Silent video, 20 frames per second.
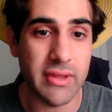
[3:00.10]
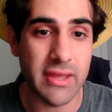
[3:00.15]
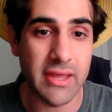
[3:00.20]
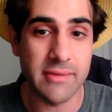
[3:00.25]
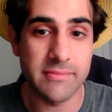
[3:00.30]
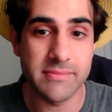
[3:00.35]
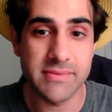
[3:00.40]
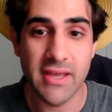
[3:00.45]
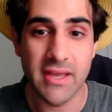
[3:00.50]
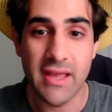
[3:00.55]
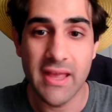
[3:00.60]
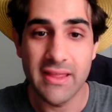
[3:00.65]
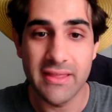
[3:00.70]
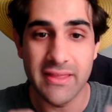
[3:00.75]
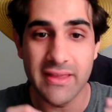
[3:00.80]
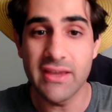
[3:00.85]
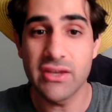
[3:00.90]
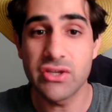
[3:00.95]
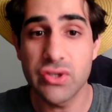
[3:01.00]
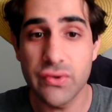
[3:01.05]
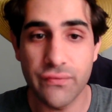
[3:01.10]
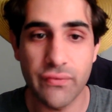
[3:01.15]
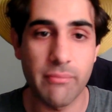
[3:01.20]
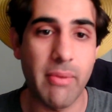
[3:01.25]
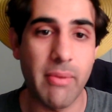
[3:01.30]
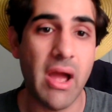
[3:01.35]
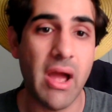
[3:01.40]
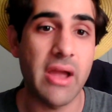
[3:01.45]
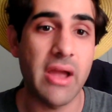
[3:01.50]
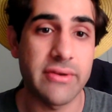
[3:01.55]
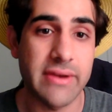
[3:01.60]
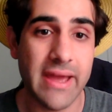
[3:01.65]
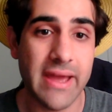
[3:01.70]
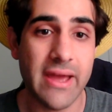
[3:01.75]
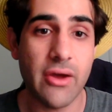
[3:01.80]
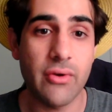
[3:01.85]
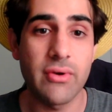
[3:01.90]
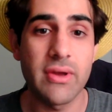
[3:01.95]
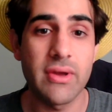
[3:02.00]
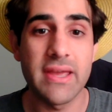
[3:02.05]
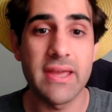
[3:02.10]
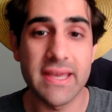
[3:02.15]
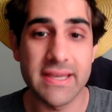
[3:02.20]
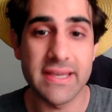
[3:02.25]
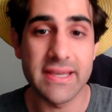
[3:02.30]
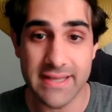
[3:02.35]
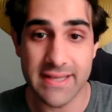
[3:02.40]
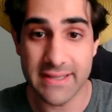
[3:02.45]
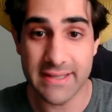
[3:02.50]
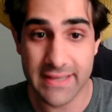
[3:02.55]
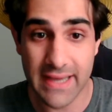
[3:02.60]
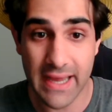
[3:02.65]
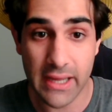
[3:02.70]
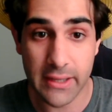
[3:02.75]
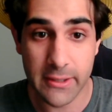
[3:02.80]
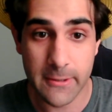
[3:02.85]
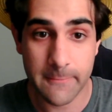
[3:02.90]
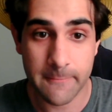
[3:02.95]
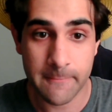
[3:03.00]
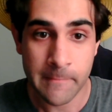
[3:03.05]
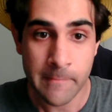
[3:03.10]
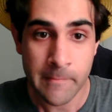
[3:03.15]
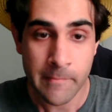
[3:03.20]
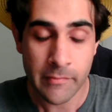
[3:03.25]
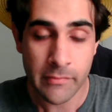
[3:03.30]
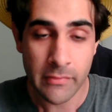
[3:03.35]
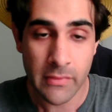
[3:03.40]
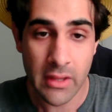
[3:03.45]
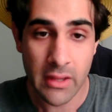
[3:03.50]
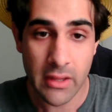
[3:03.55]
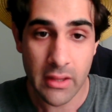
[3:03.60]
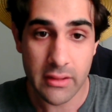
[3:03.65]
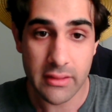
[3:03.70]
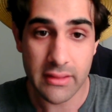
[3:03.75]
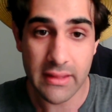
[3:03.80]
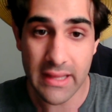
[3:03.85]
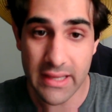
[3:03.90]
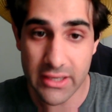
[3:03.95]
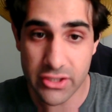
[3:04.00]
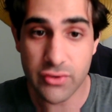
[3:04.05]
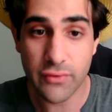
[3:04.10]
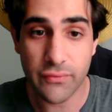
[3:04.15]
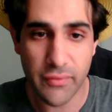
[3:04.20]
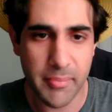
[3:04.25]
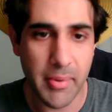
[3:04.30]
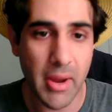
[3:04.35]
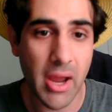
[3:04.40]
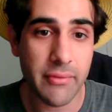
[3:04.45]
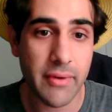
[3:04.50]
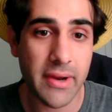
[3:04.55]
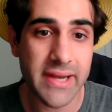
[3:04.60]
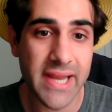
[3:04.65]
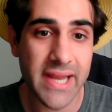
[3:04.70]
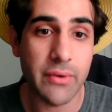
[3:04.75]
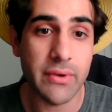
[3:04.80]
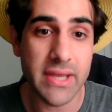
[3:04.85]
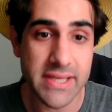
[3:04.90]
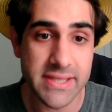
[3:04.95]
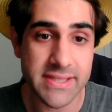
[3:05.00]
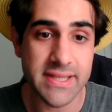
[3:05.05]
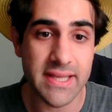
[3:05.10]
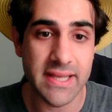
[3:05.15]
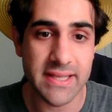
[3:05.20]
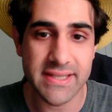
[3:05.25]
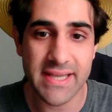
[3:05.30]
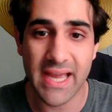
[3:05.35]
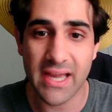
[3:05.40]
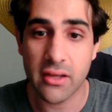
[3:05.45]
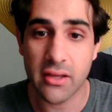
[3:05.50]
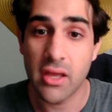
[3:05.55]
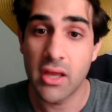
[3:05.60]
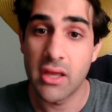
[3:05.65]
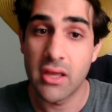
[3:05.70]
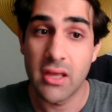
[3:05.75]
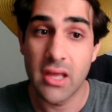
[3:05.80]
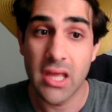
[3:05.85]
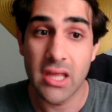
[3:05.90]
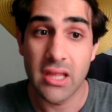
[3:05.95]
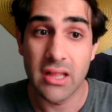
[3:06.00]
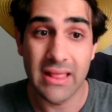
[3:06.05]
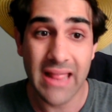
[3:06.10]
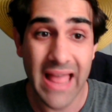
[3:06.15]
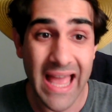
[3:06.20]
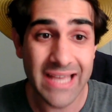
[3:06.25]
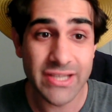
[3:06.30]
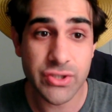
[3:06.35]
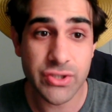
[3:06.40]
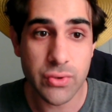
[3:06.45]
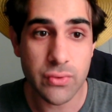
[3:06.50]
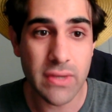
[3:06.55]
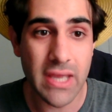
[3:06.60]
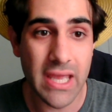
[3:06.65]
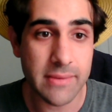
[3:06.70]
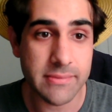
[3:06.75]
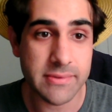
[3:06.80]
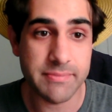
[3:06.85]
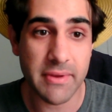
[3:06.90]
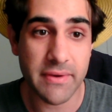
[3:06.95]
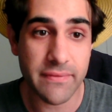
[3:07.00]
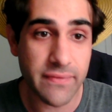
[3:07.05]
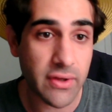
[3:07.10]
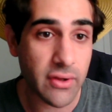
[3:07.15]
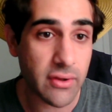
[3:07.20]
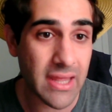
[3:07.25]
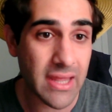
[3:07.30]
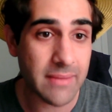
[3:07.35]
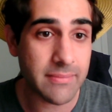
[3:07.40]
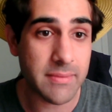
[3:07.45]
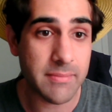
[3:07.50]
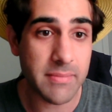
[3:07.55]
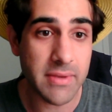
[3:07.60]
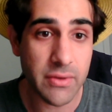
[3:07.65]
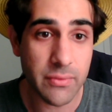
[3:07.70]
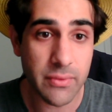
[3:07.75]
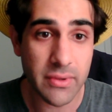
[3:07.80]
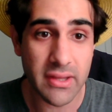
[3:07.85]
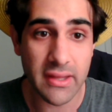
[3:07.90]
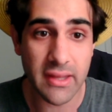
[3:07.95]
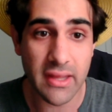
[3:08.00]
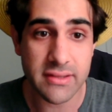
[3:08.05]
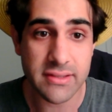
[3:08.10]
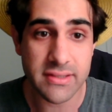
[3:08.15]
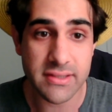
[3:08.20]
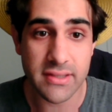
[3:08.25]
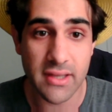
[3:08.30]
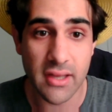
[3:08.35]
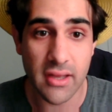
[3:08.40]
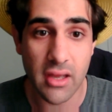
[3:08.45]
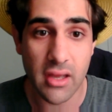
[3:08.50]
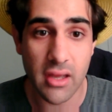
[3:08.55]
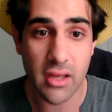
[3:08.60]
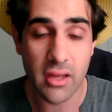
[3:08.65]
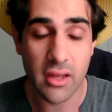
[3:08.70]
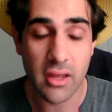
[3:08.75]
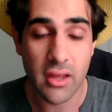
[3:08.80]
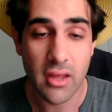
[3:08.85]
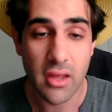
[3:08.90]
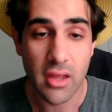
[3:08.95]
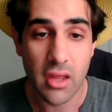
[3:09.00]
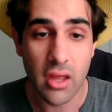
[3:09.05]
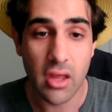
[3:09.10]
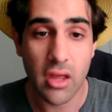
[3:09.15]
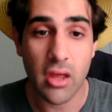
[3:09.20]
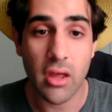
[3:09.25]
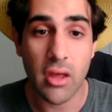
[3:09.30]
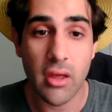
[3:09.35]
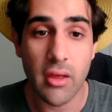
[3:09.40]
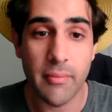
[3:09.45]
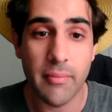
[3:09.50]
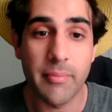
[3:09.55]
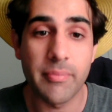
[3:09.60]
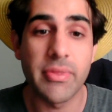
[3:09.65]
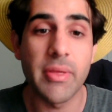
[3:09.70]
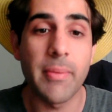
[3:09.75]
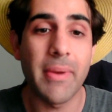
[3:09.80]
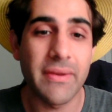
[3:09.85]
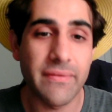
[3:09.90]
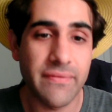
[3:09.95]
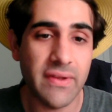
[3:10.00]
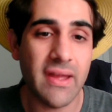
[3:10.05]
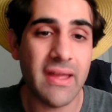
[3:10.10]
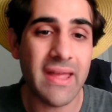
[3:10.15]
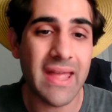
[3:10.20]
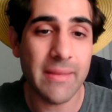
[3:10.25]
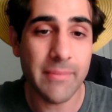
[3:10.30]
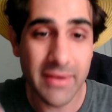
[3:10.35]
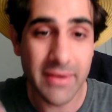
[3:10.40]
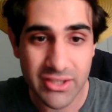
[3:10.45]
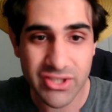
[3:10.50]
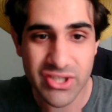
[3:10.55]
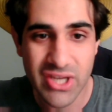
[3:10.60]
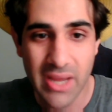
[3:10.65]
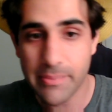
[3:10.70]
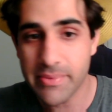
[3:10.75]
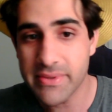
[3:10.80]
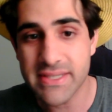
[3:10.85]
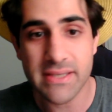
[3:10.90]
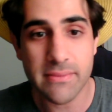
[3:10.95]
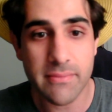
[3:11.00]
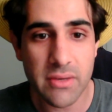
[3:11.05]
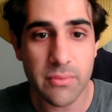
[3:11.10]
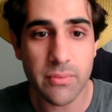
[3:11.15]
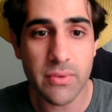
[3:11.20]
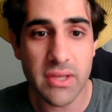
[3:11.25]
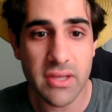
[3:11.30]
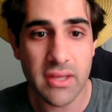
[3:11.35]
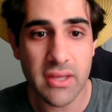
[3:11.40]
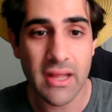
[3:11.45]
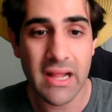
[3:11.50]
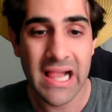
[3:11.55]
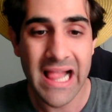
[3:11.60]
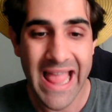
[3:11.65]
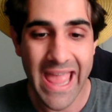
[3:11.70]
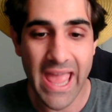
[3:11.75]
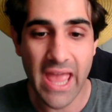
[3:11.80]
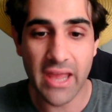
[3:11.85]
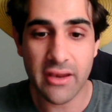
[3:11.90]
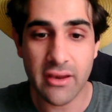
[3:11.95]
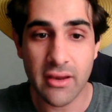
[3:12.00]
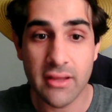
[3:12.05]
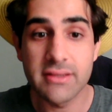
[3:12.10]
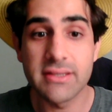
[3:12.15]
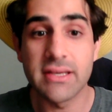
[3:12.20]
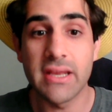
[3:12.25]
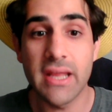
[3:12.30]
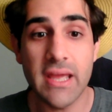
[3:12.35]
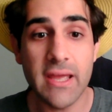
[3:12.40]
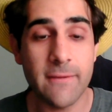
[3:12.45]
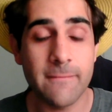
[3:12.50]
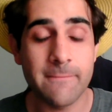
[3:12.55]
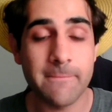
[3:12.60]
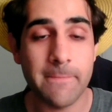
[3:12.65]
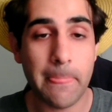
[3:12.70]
games, the issue for Bayern now is the attack. The issue for Bayern right now is the attack. Last 2 games, Benfica game the midweek against the Benfica game in the Champions League midweek, and today